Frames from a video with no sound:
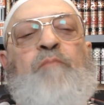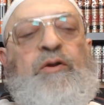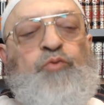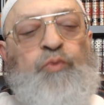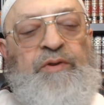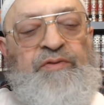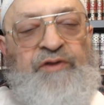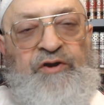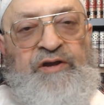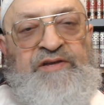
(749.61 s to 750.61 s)
But when
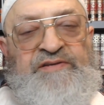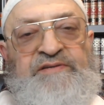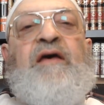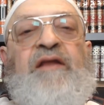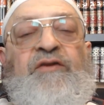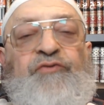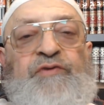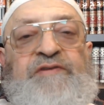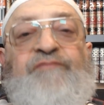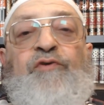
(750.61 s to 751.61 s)
there is an
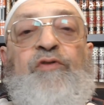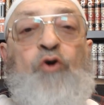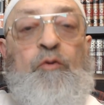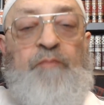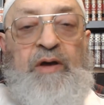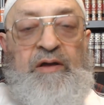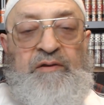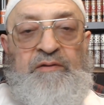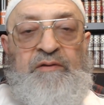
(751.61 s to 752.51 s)
interest for the Ummah